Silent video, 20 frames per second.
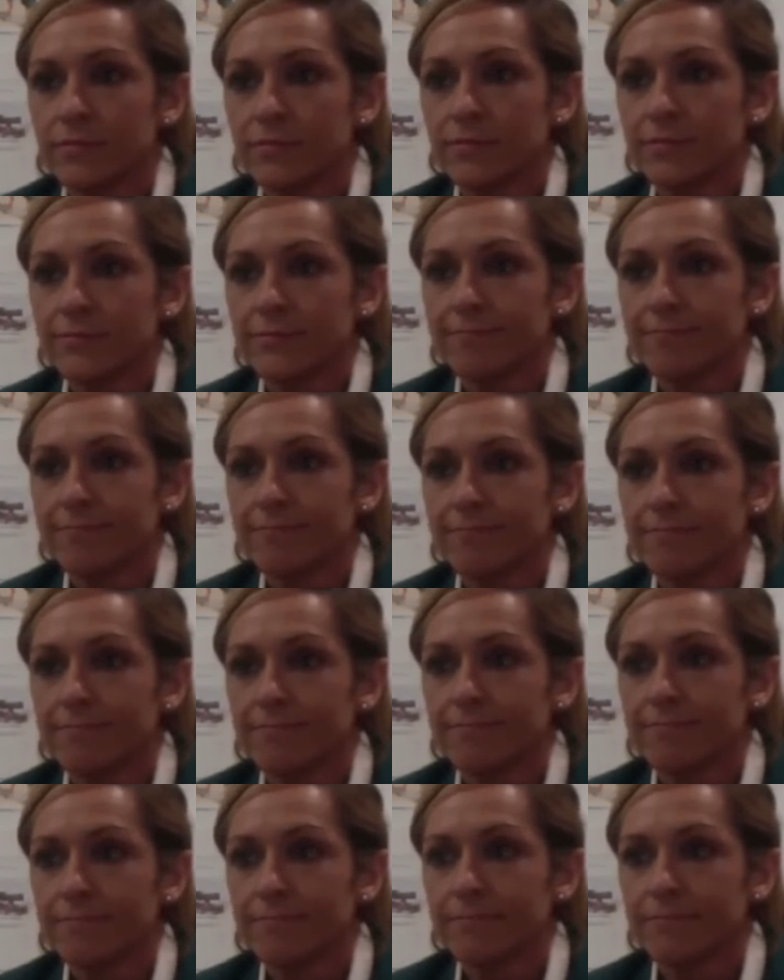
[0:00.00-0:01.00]

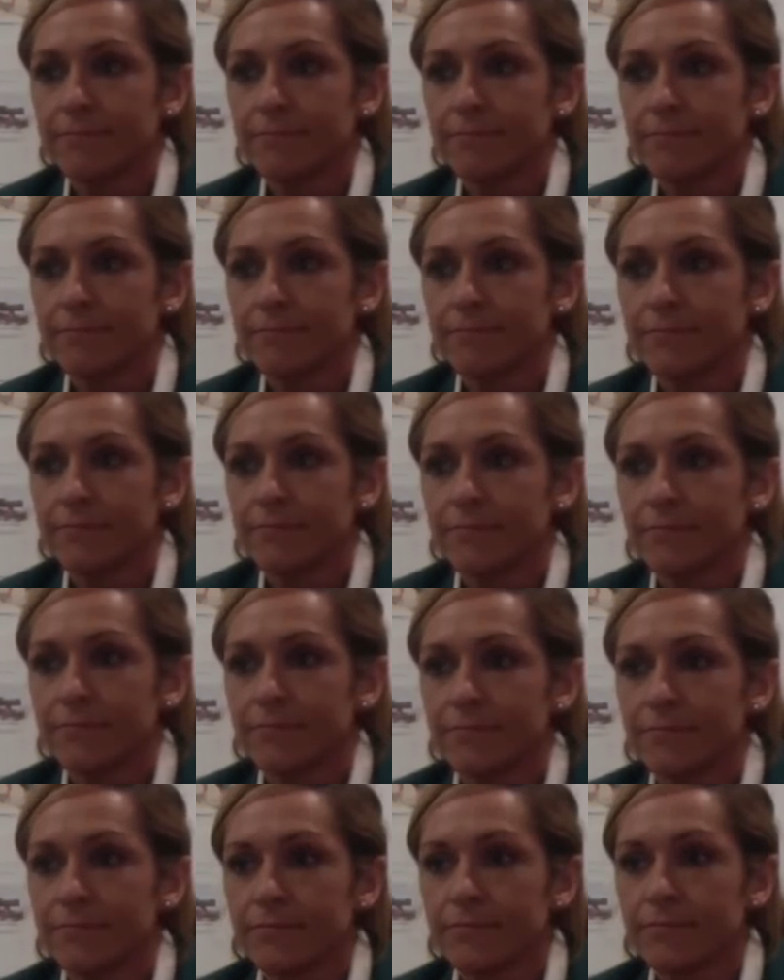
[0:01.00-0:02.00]

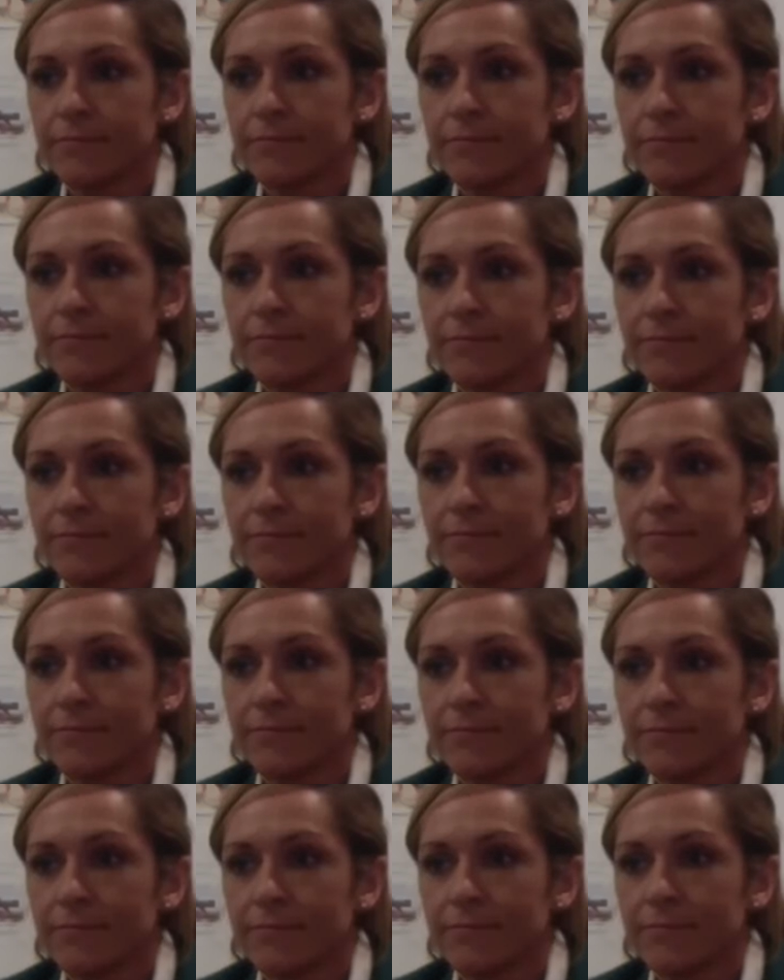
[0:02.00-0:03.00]

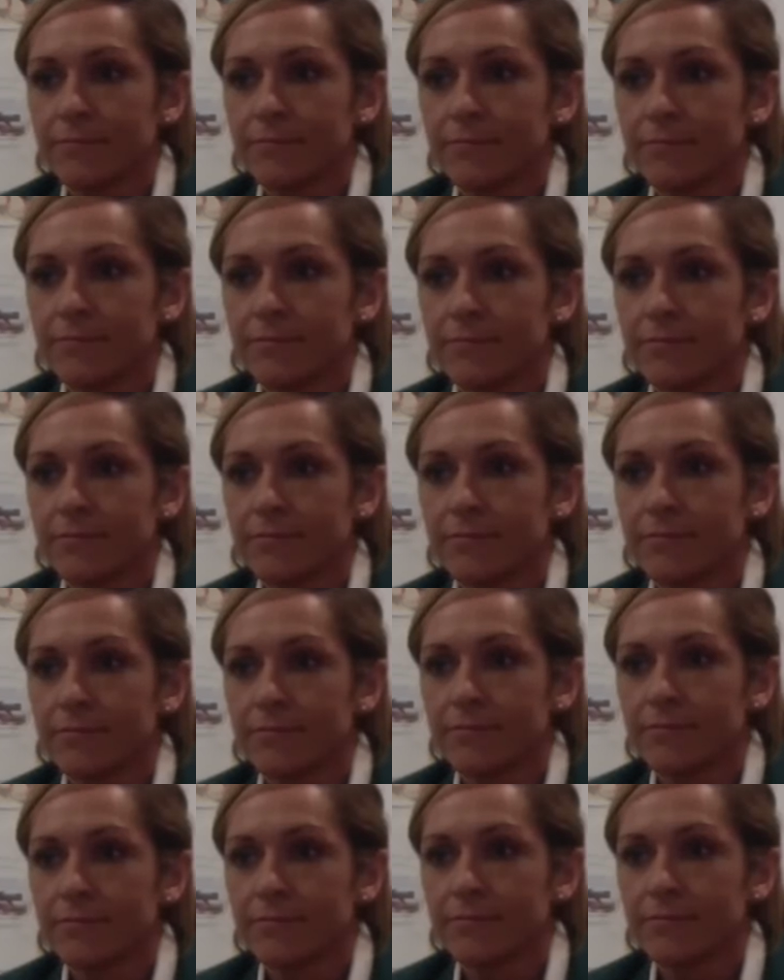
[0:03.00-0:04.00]

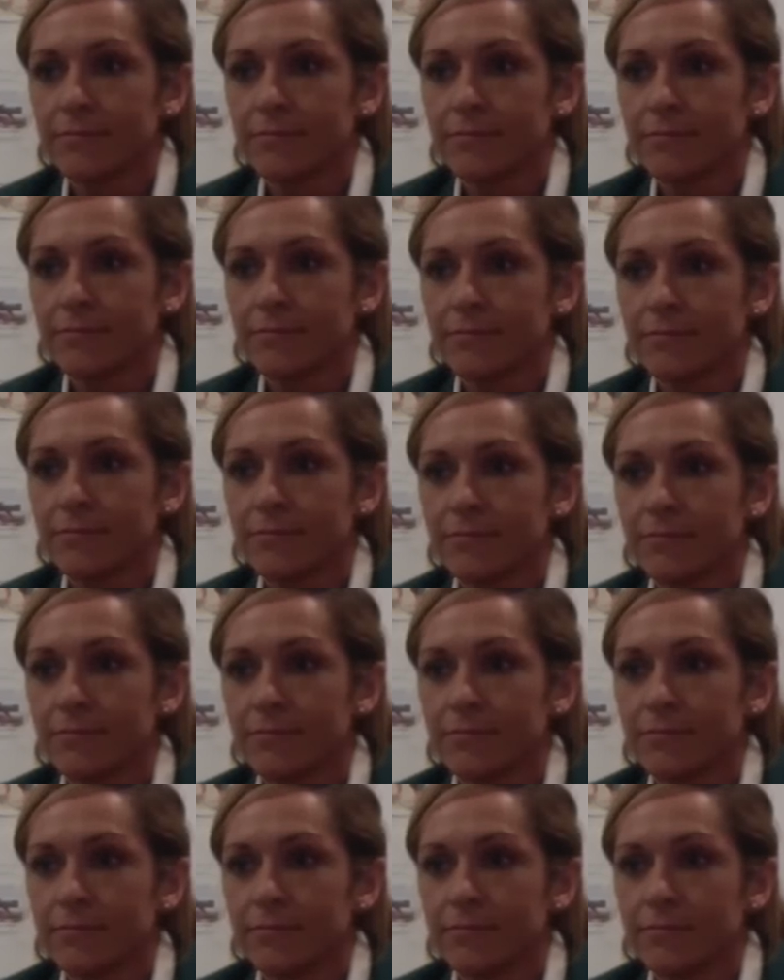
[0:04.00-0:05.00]

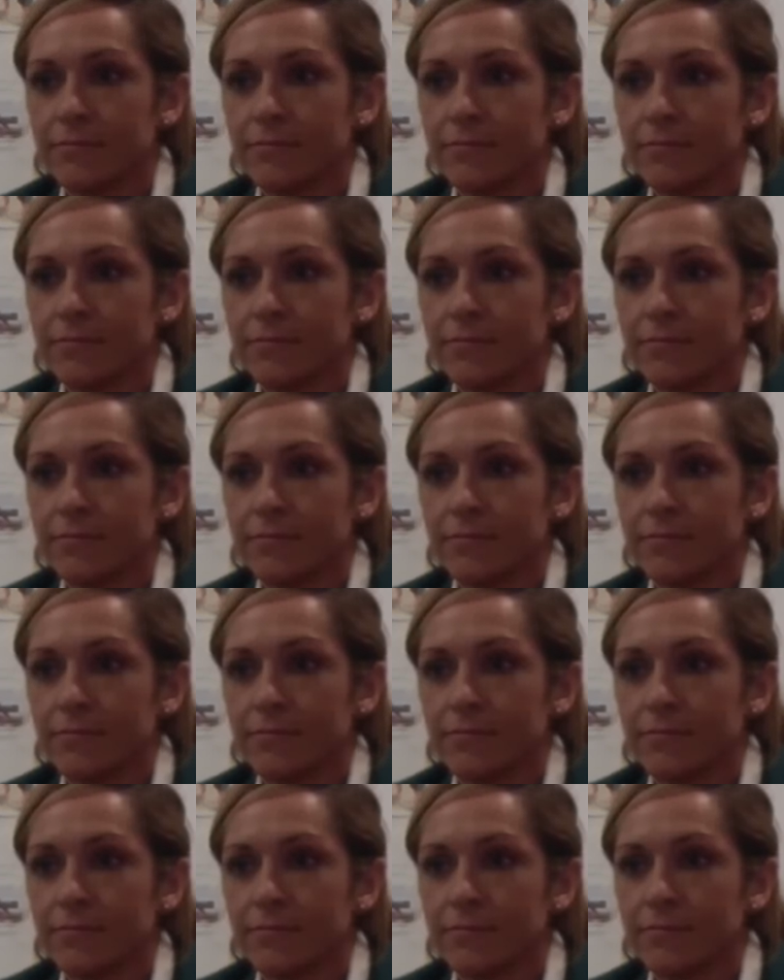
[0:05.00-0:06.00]

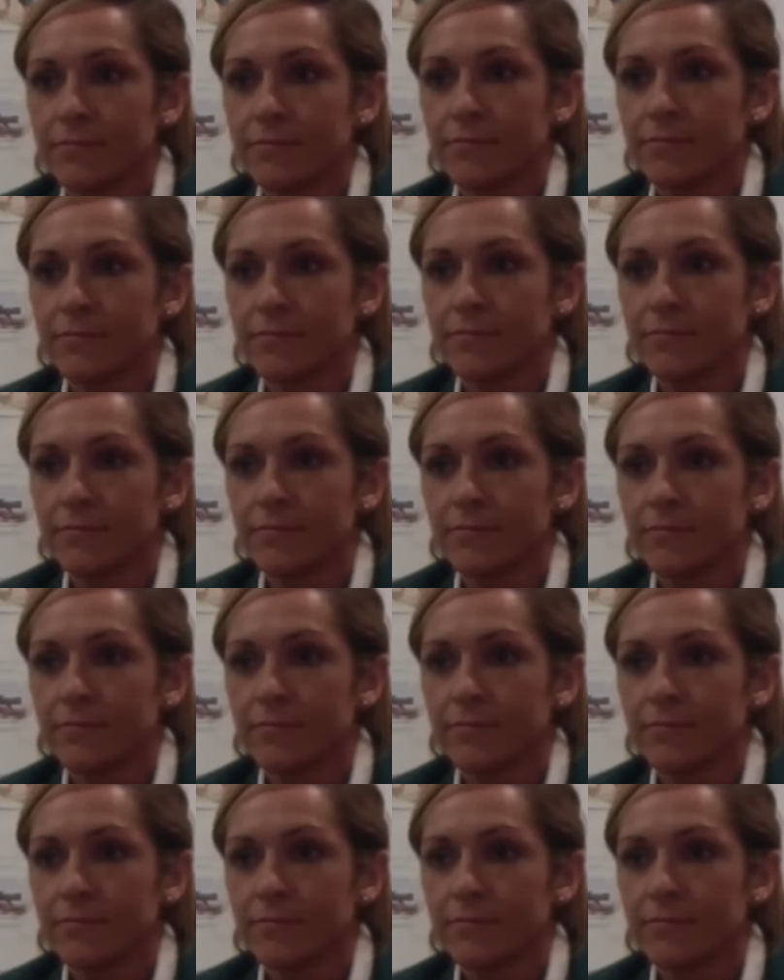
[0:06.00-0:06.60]
No words are spoken by the person on screen.